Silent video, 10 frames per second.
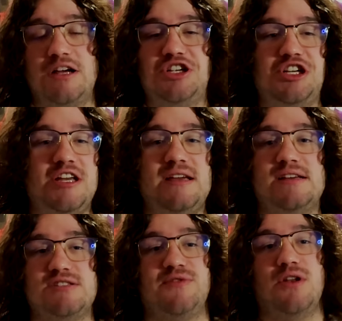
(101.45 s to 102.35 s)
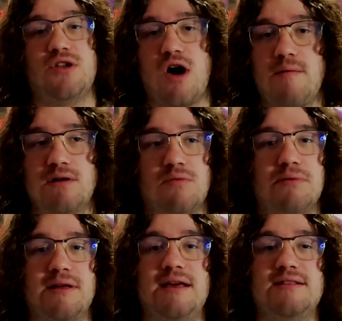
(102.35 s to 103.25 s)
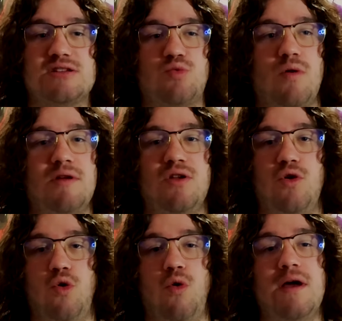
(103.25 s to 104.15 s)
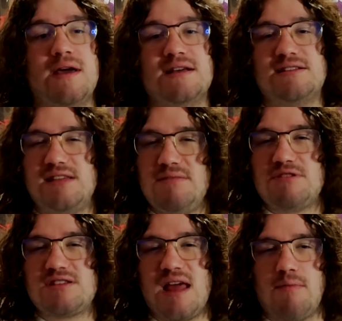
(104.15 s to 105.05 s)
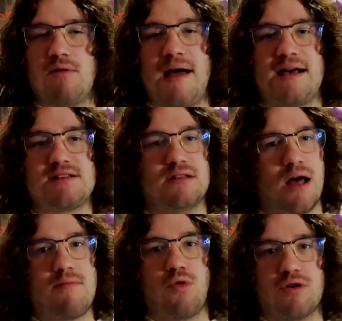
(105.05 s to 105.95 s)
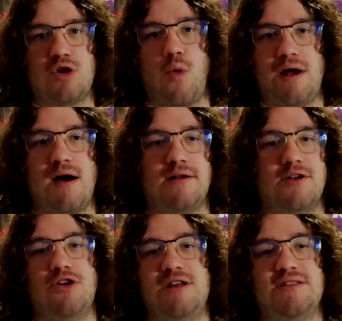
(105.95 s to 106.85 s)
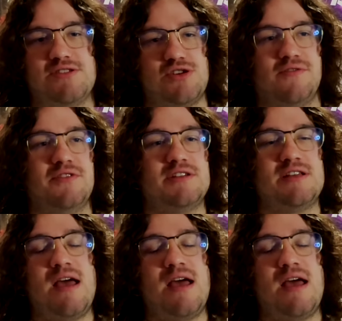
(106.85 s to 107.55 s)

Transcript: She is phenomenal playing this woman who seems stable but has a lot more going on underneath the surface,